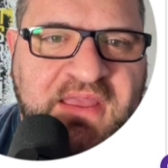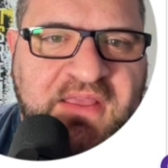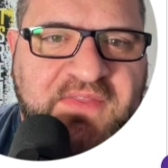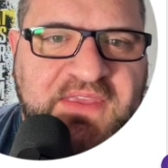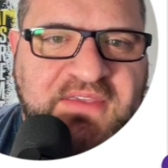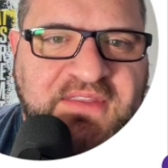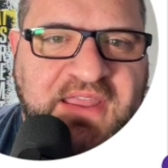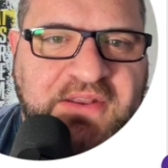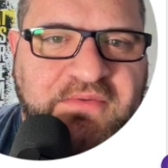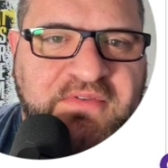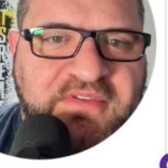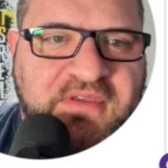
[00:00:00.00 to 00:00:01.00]
these
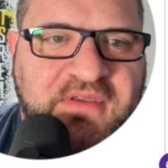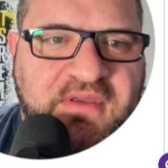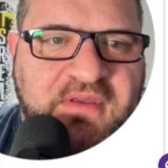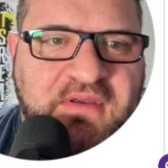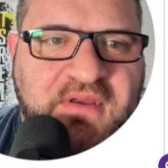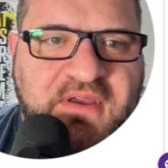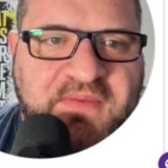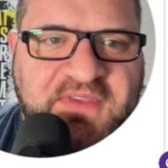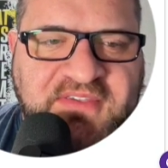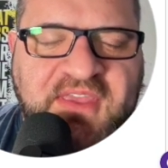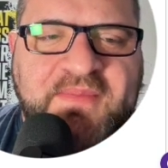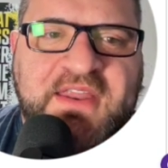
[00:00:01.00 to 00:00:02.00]
titles,
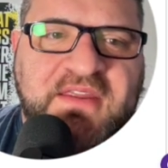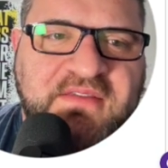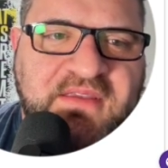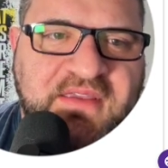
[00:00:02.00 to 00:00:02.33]
these subheadings,